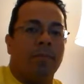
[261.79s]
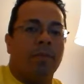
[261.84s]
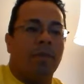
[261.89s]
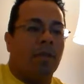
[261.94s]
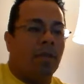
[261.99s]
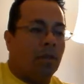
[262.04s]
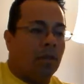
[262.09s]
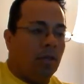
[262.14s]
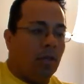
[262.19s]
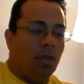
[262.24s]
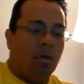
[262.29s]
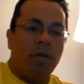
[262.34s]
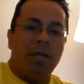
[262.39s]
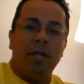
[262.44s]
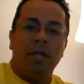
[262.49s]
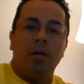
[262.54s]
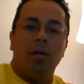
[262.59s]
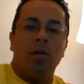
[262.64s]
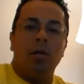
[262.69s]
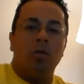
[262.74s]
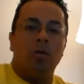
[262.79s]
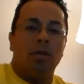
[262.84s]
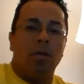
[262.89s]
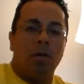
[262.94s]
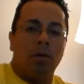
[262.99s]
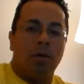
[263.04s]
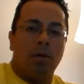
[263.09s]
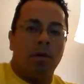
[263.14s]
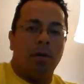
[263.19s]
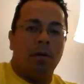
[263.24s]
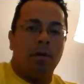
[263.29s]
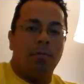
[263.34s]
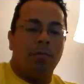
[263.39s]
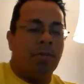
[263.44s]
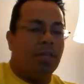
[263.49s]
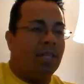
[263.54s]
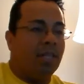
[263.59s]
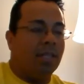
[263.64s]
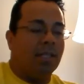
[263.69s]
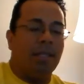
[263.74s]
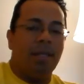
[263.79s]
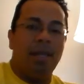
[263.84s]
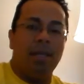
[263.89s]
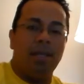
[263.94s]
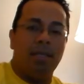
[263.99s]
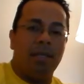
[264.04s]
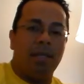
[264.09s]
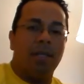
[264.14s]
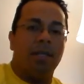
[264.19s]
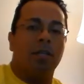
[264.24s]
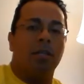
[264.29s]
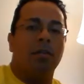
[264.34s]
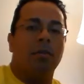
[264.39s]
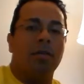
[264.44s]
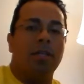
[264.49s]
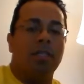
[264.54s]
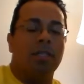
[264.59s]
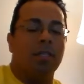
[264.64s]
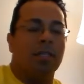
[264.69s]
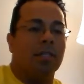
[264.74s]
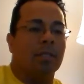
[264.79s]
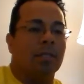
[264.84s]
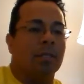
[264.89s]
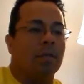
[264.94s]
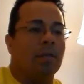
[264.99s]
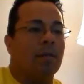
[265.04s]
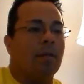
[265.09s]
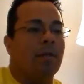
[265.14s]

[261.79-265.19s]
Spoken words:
the loading goes lower, but the intensity increases.